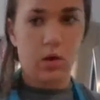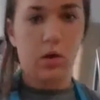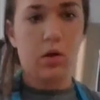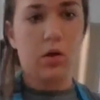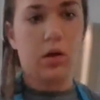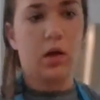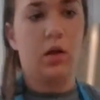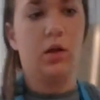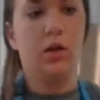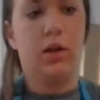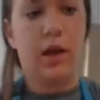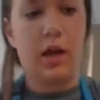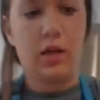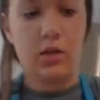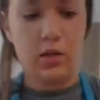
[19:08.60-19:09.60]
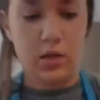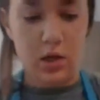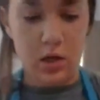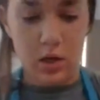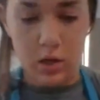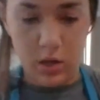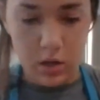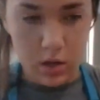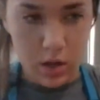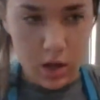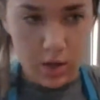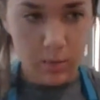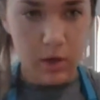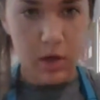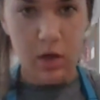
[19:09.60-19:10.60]
Now that that's done,
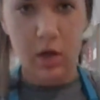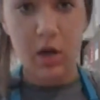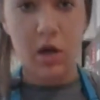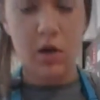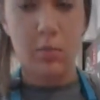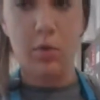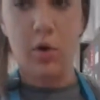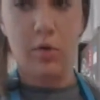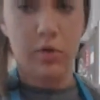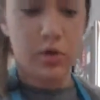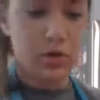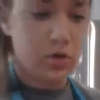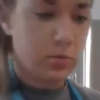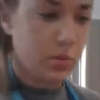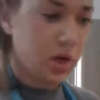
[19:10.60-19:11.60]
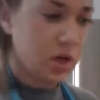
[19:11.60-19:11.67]
I'm gonna come over to my